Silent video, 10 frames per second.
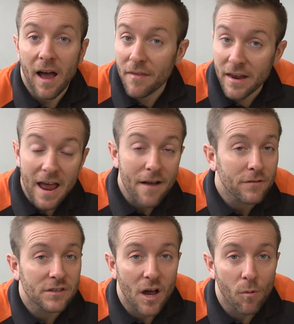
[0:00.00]
and then
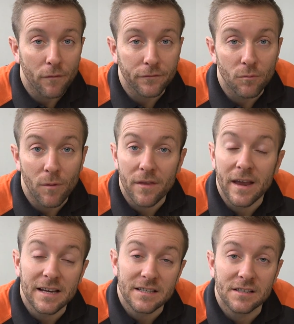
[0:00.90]
every so often when the
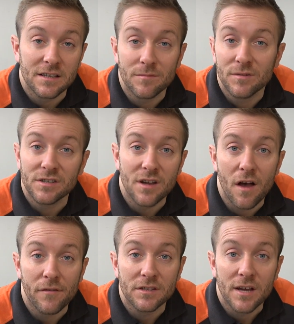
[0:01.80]
heating system is
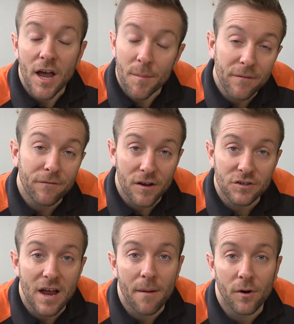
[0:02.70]
serviced, be
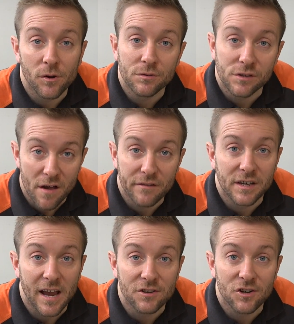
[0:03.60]
flushed out by your
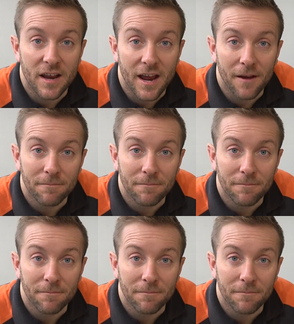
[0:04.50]
servicing engineer.